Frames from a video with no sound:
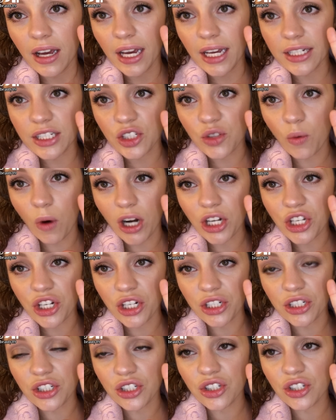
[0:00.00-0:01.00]
It's
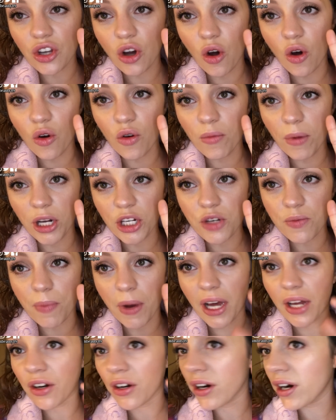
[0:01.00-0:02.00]
swatching so much
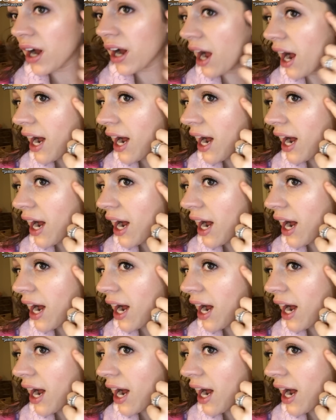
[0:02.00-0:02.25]
better.